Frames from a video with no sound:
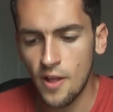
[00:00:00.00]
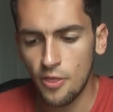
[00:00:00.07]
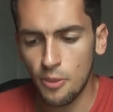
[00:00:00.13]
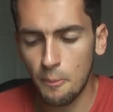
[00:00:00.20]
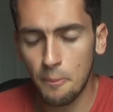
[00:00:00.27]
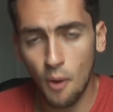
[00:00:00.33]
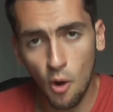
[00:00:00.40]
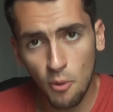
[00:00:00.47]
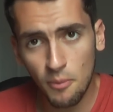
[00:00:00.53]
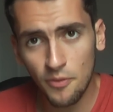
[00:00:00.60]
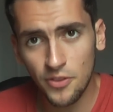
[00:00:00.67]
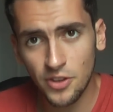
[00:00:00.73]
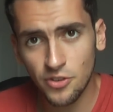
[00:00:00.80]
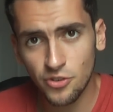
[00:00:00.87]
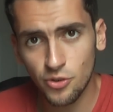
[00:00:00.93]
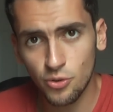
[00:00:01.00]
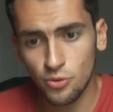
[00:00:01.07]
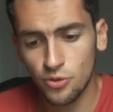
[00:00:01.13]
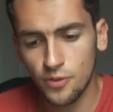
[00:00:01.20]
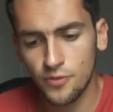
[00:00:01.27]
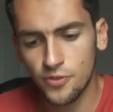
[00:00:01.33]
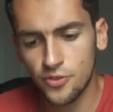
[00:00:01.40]
the bottom of these shoes
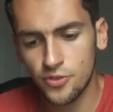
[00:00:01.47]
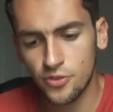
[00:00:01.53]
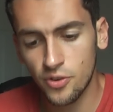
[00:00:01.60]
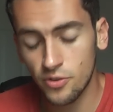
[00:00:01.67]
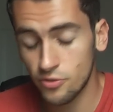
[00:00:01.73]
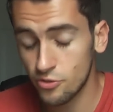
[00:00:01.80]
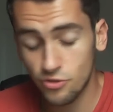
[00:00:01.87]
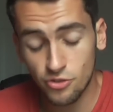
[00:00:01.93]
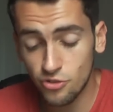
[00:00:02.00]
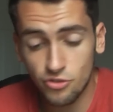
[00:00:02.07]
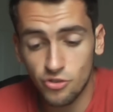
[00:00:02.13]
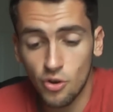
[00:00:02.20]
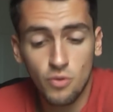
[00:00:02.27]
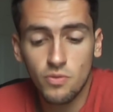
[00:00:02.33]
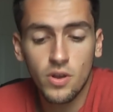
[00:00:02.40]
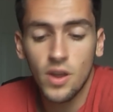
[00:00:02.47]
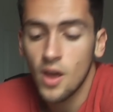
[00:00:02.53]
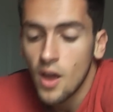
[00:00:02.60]
have shown